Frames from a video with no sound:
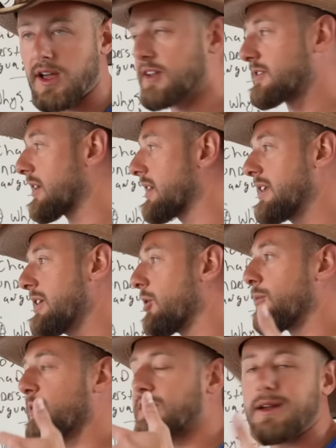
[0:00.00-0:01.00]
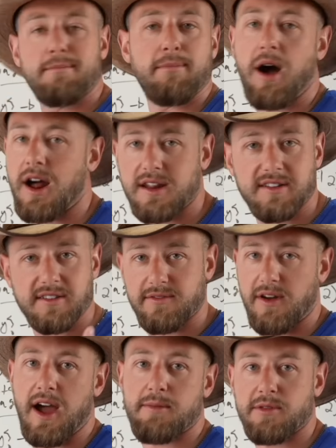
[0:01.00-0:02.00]
It's like he almost embodies the
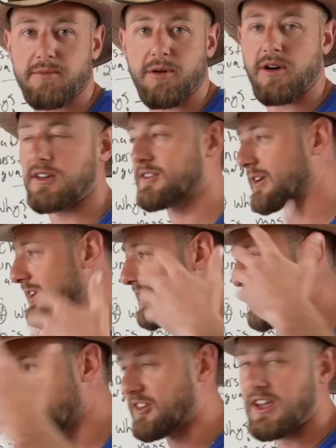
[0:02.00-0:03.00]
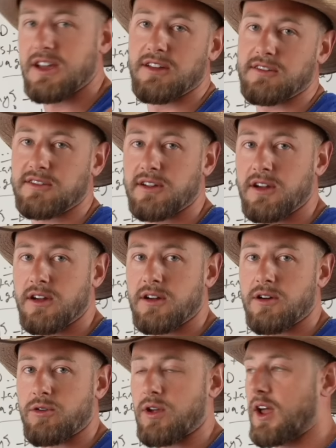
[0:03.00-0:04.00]
vibe in the party. It's like he just is.
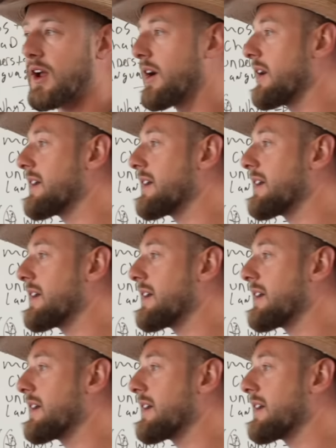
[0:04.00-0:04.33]
Okay?